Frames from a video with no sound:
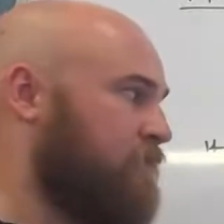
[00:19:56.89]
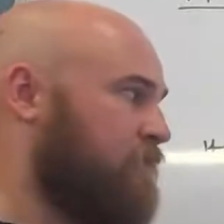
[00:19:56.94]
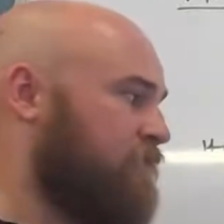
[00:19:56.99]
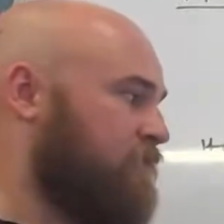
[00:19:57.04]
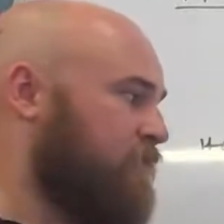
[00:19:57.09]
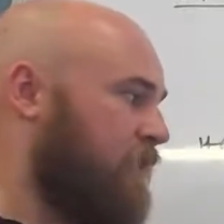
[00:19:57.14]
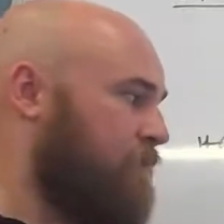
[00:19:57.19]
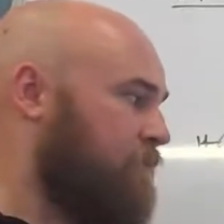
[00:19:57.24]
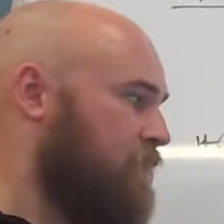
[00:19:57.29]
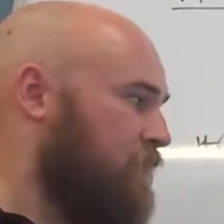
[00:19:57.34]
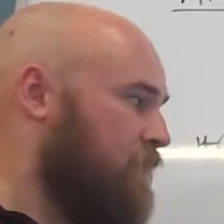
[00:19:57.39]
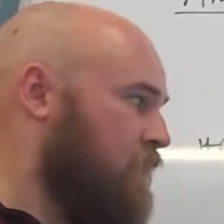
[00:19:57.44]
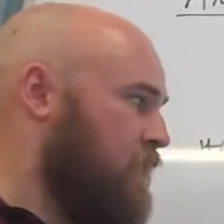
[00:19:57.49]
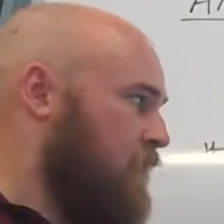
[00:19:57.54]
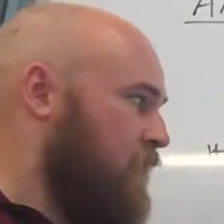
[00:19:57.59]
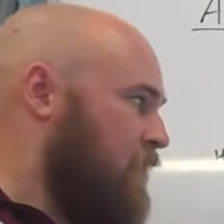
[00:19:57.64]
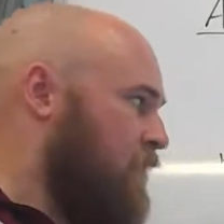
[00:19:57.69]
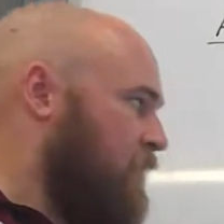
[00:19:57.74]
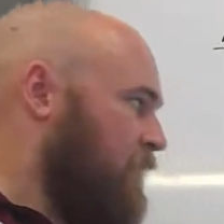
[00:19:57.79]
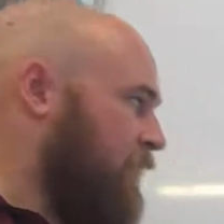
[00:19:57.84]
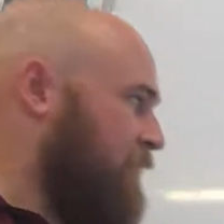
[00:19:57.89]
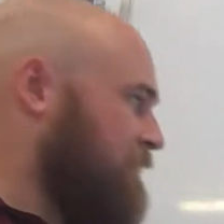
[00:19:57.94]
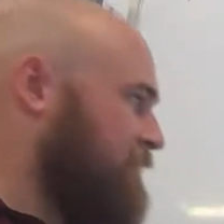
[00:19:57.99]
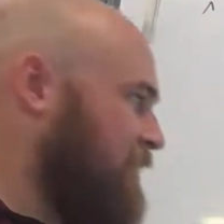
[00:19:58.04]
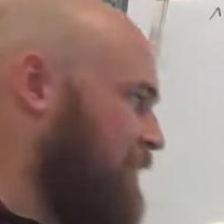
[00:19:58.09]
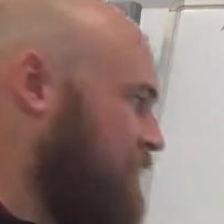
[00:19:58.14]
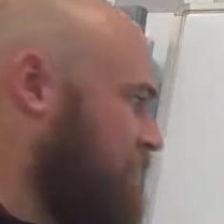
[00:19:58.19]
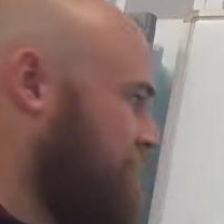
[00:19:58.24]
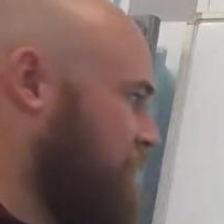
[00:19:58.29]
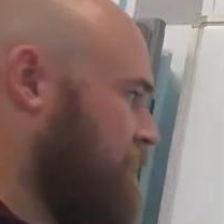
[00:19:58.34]
So
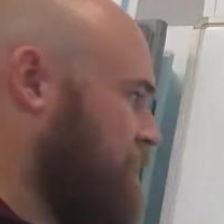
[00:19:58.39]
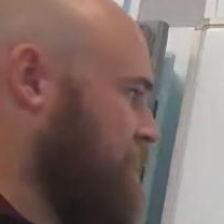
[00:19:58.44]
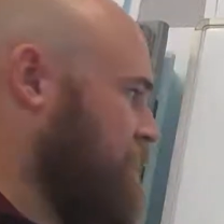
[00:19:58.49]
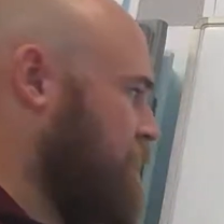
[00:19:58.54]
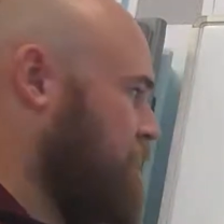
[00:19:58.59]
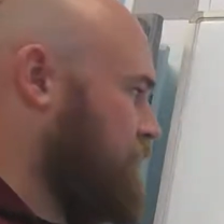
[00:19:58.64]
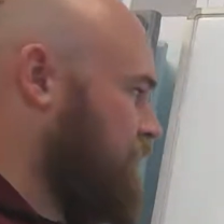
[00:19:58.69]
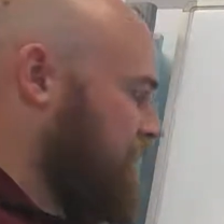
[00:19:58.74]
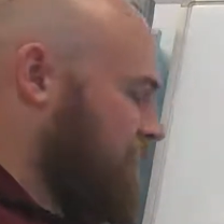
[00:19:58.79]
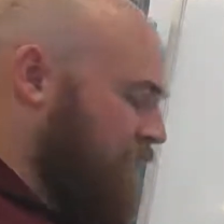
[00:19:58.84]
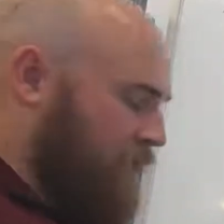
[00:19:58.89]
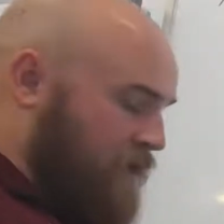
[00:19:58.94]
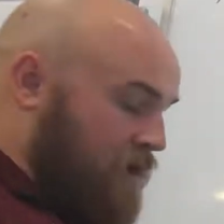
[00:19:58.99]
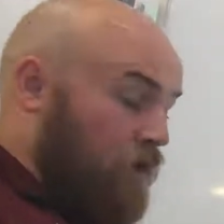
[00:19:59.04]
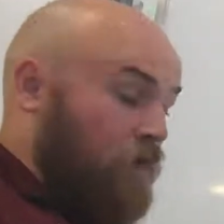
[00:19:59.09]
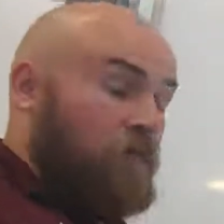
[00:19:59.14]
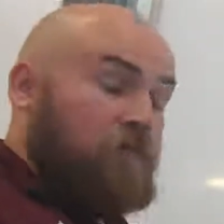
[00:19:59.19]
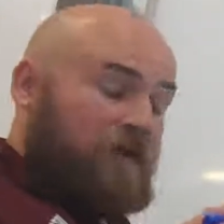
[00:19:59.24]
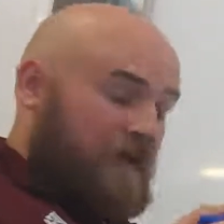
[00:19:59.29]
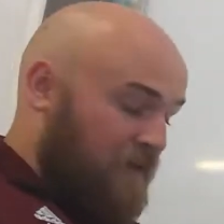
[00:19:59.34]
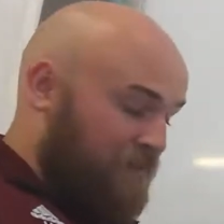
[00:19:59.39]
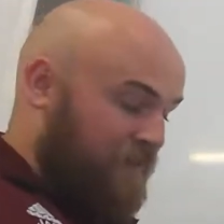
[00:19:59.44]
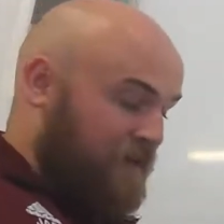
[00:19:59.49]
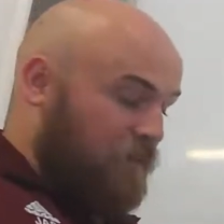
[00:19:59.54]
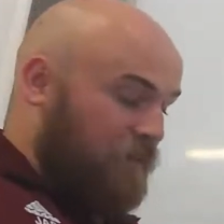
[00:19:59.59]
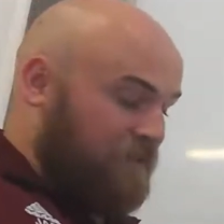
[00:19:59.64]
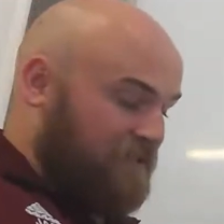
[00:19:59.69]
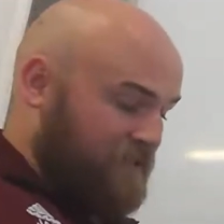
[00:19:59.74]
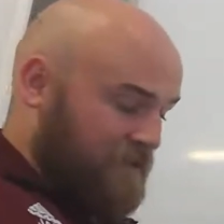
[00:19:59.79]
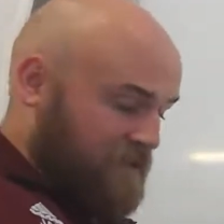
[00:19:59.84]
let's have a go then. If
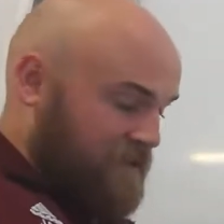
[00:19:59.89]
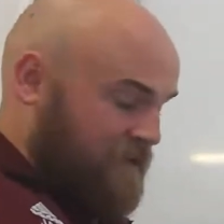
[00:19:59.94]
it was,